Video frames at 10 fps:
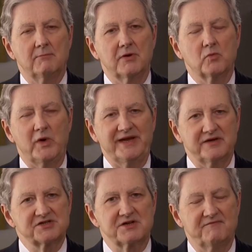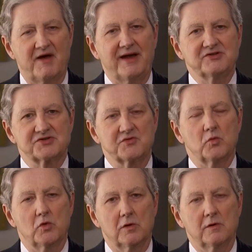but weakness invites the
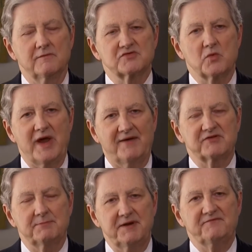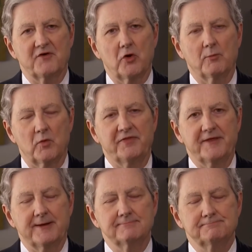wolves. We have to be firm with
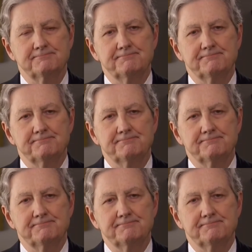them.